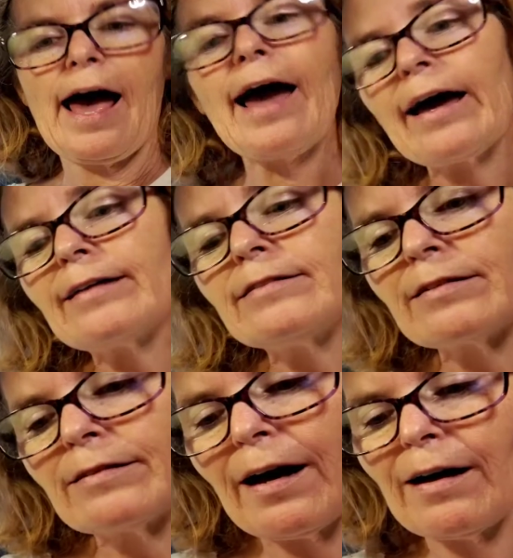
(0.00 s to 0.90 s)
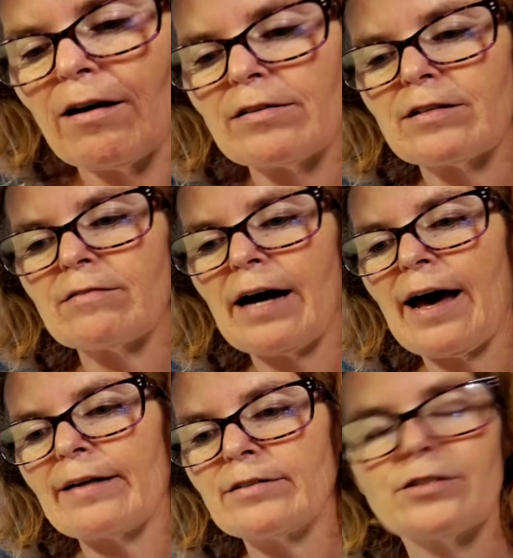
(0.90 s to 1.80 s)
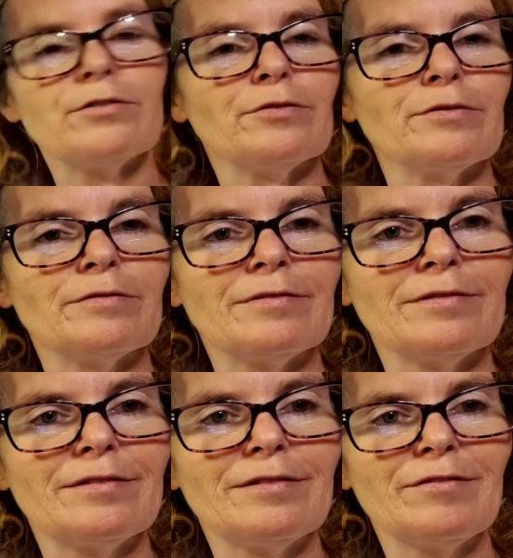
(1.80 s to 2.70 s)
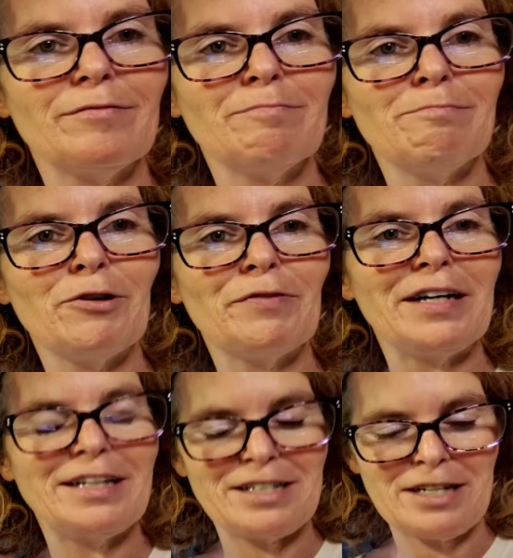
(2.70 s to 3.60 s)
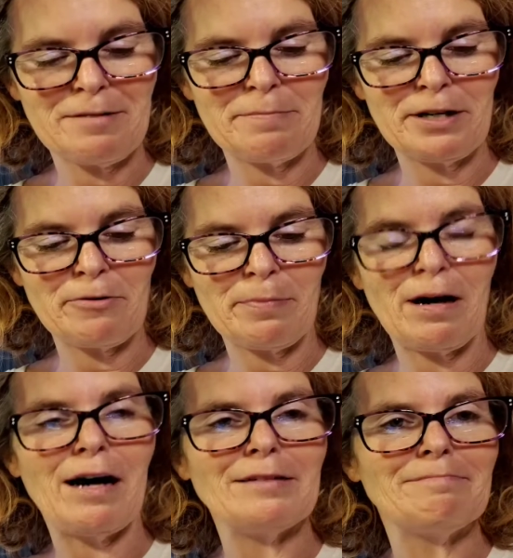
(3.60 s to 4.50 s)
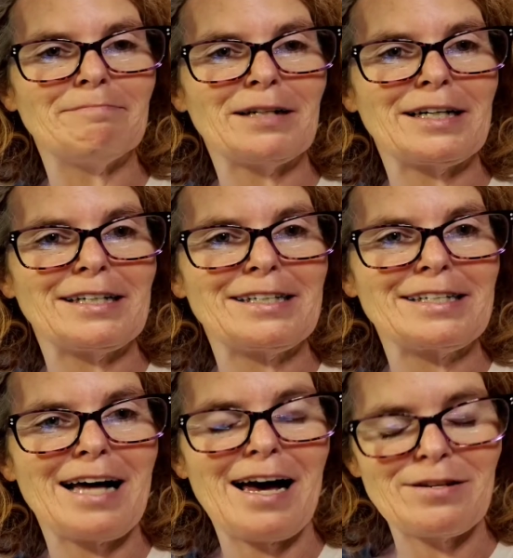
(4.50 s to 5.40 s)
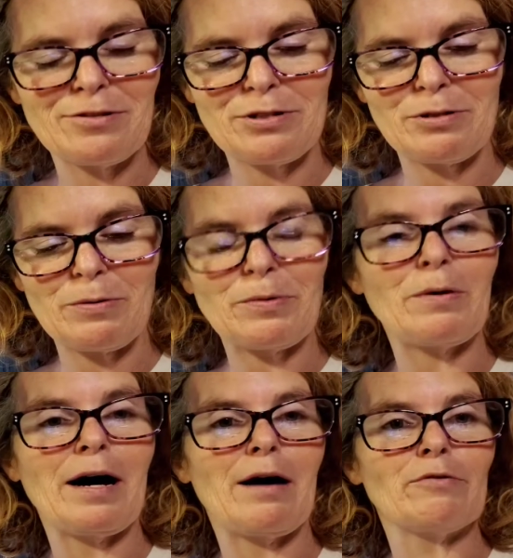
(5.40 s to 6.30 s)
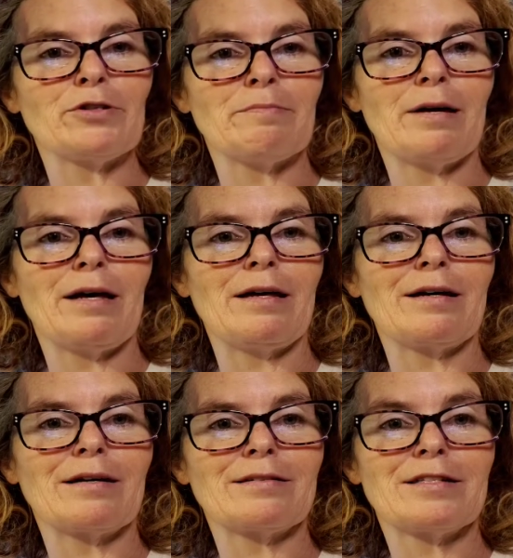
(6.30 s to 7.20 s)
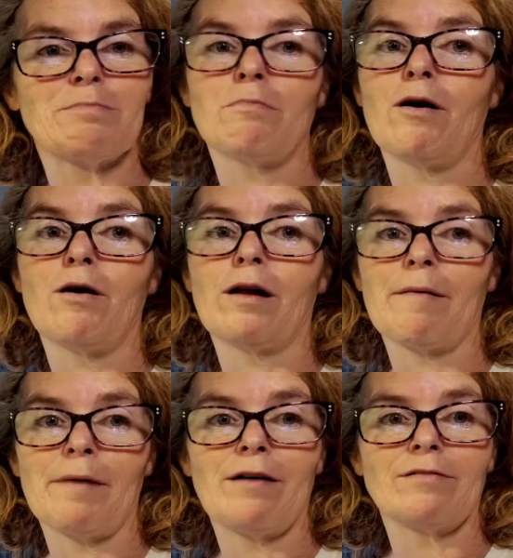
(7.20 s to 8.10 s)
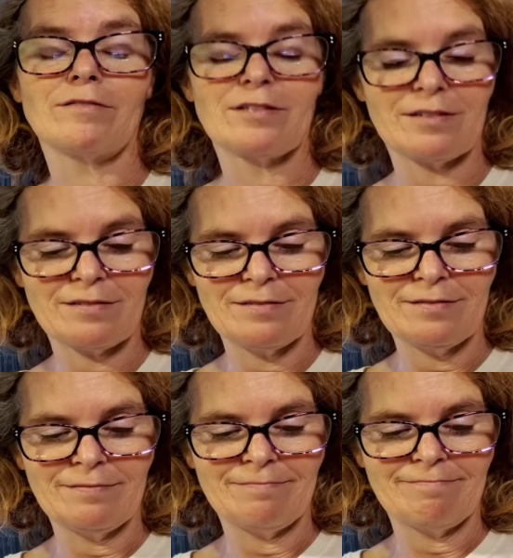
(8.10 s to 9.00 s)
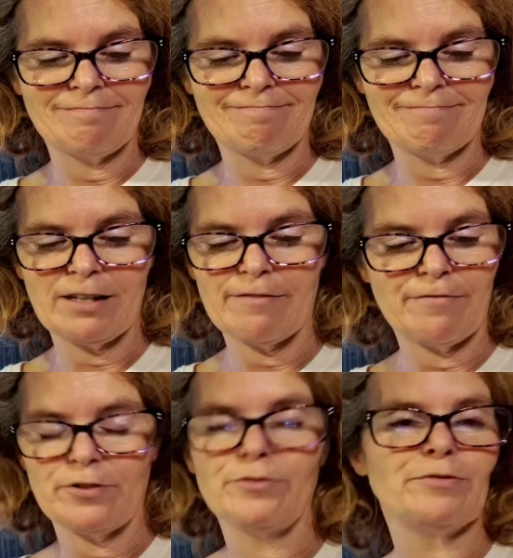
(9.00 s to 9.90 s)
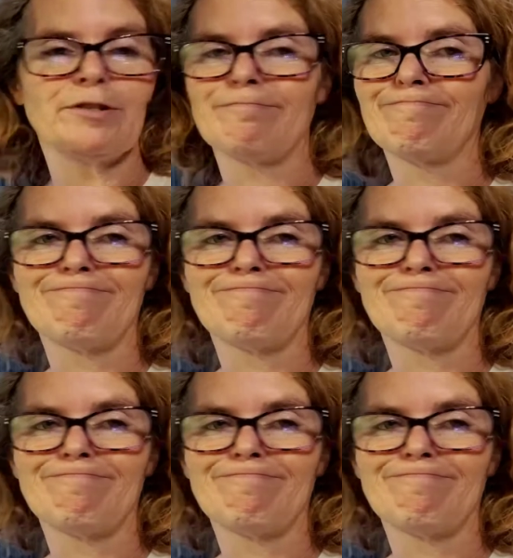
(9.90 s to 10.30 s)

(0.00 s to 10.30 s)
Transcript: And I also had to move it into a bigger pot because I just don't know how to make small amounts of food.